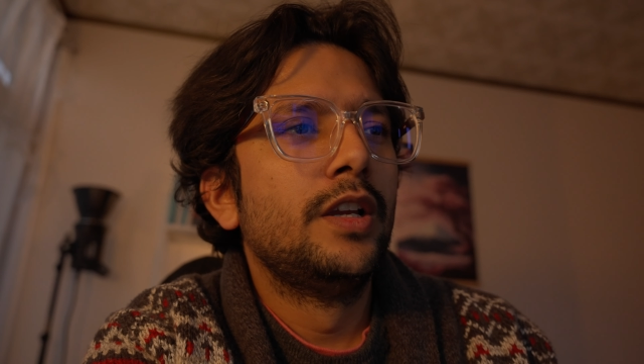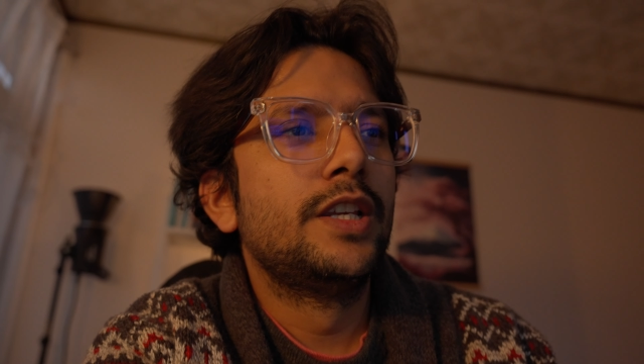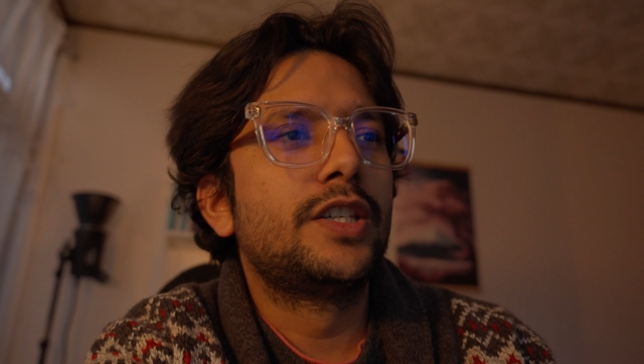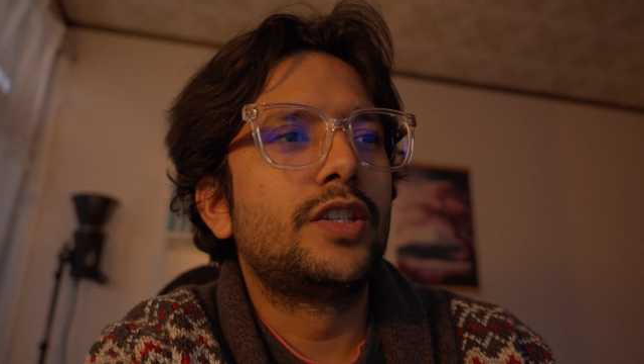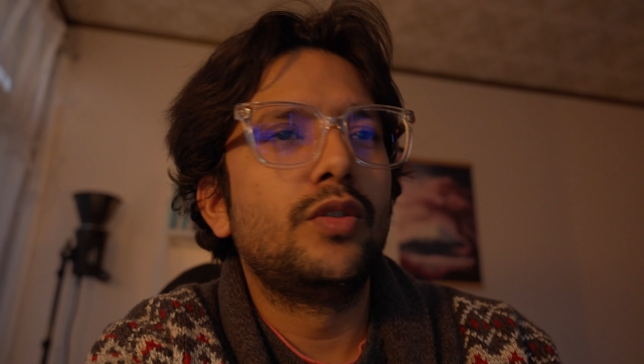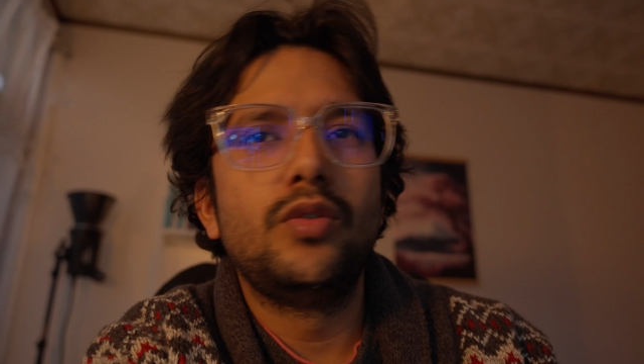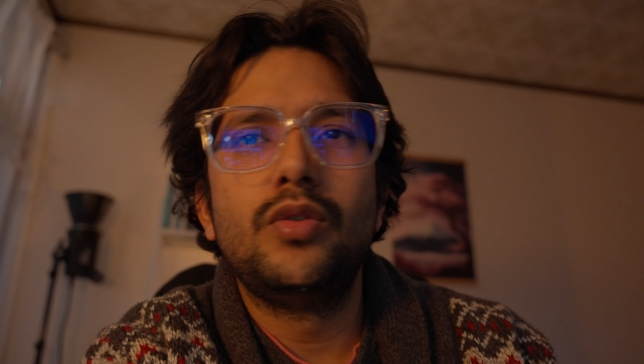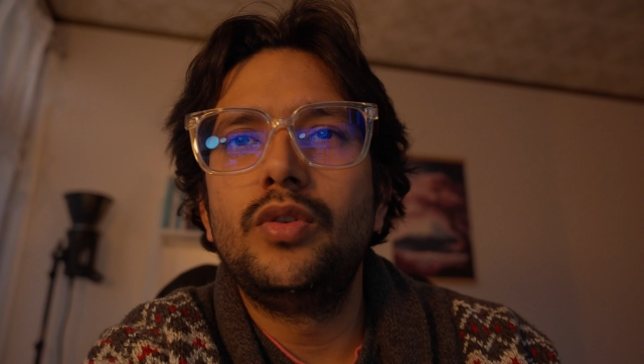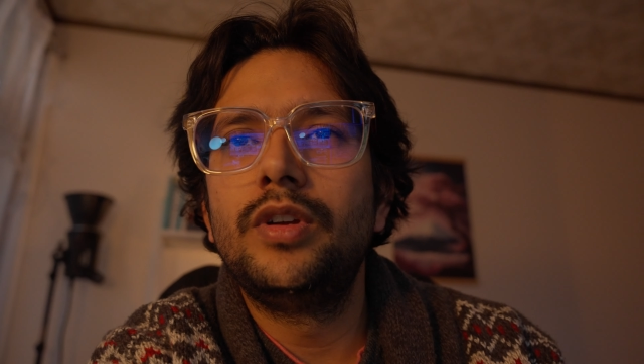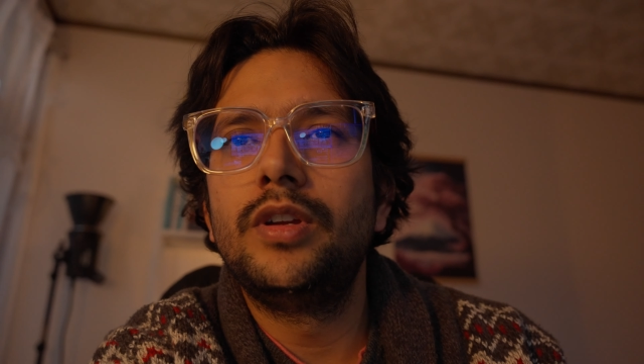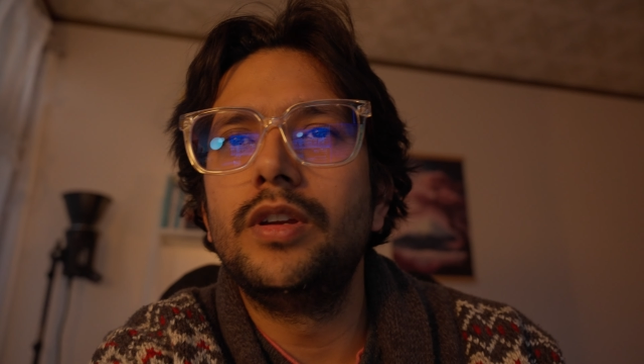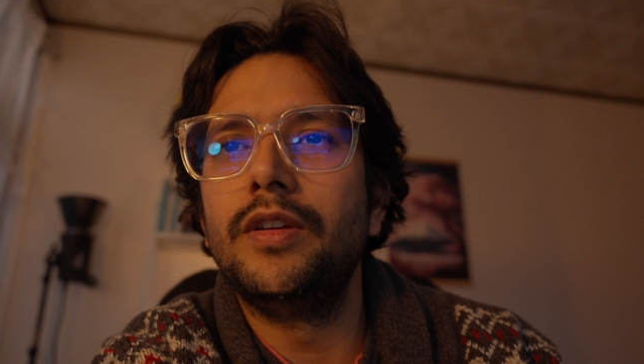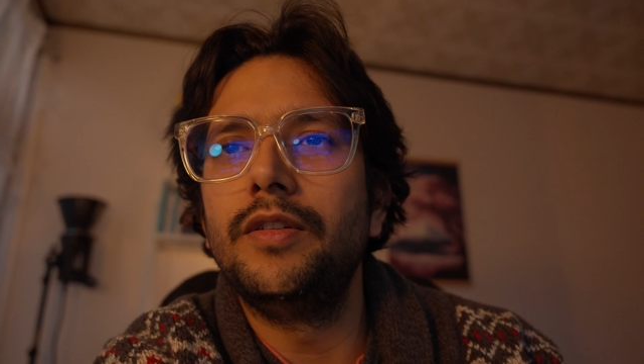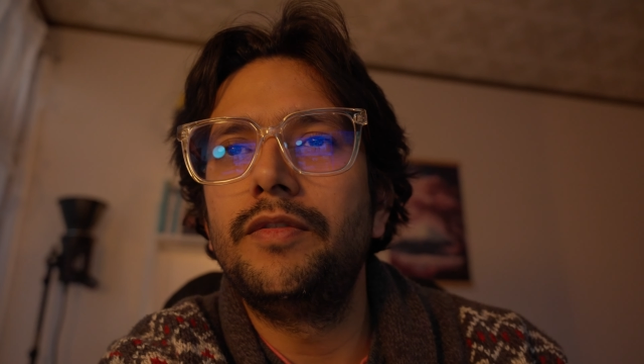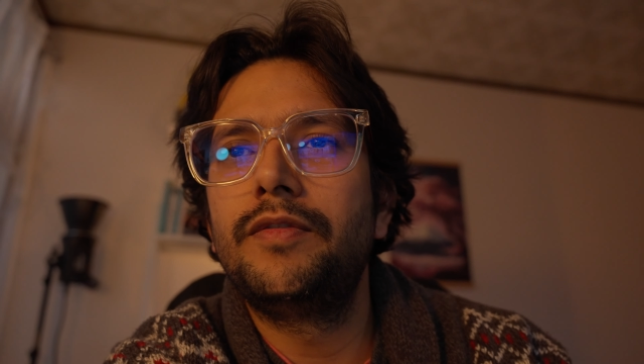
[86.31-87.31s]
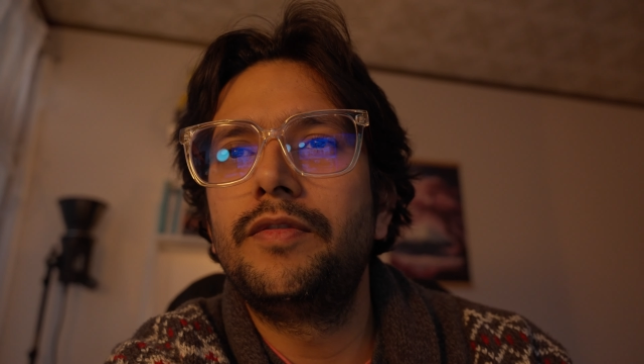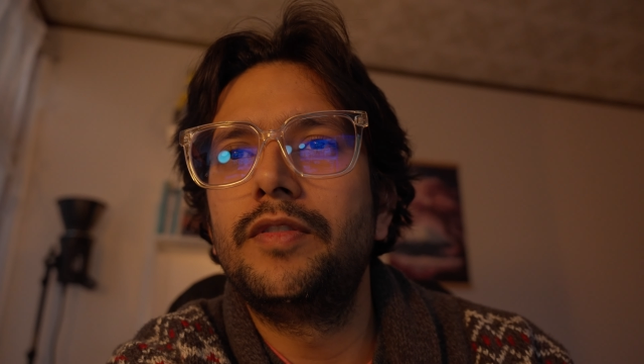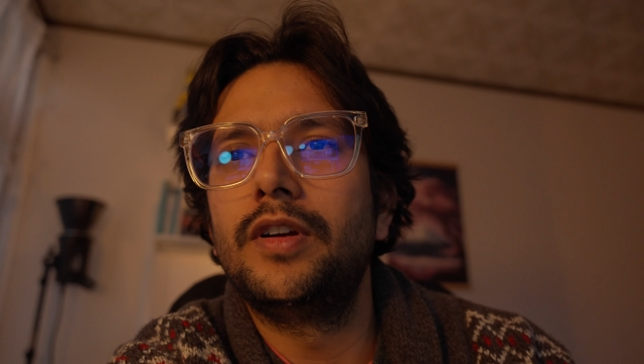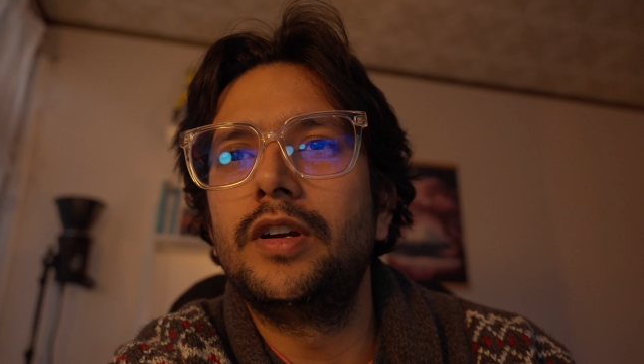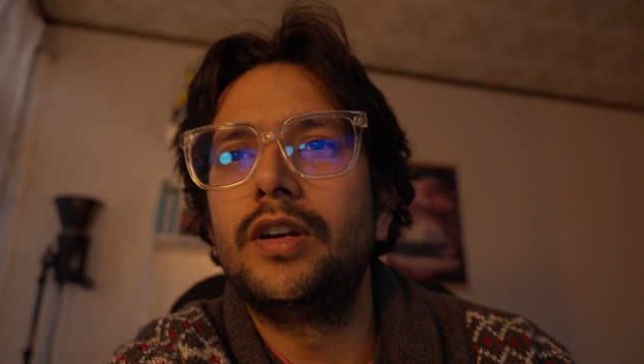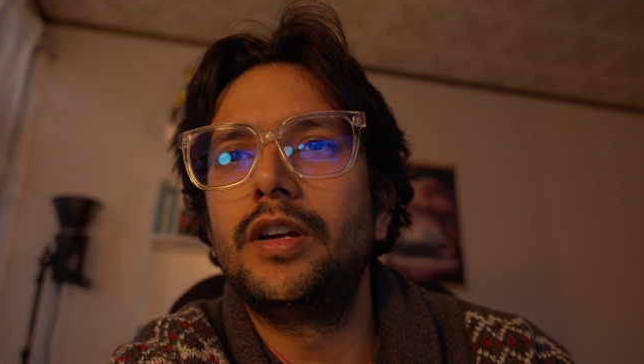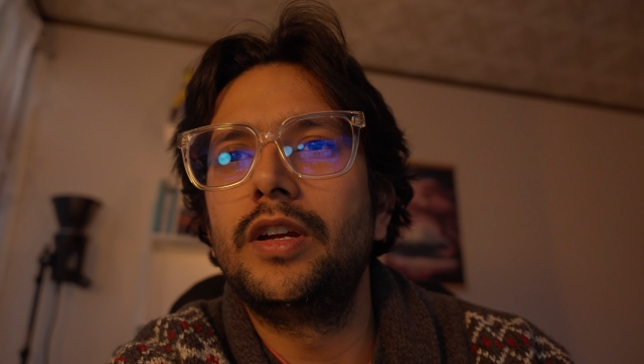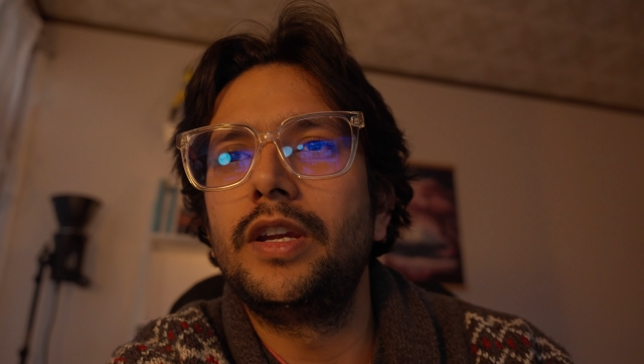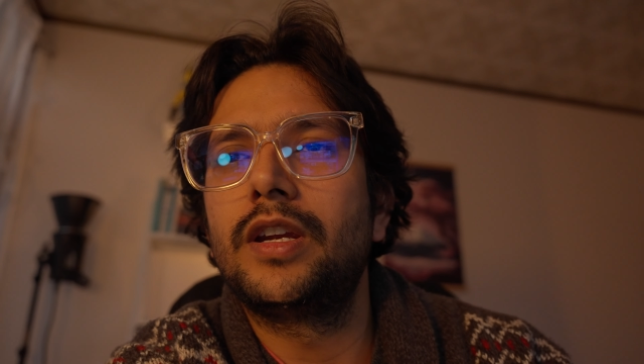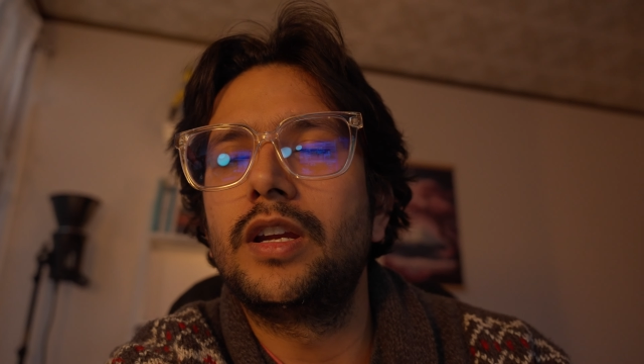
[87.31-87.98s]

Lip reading: So if I